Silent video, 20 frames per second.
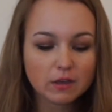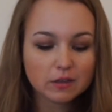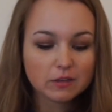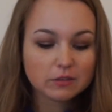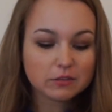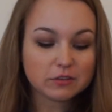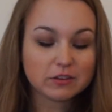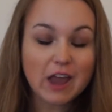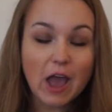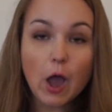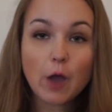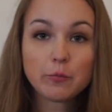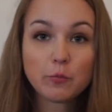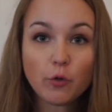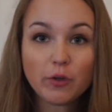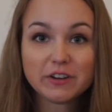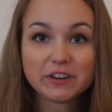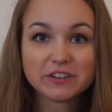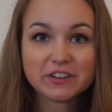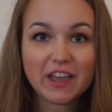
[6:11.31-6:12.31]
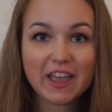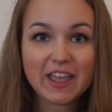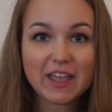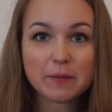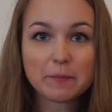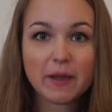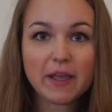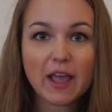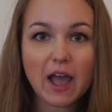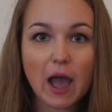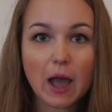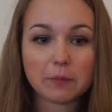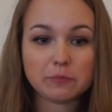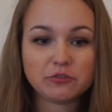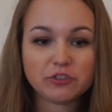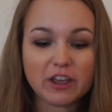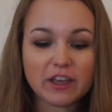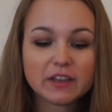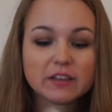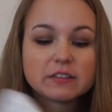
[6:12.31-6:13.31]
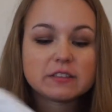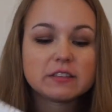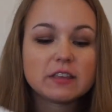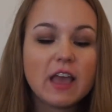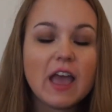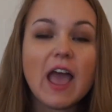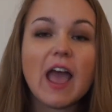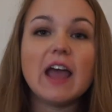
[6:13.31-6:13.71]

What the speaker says: So now I'm going to take my objects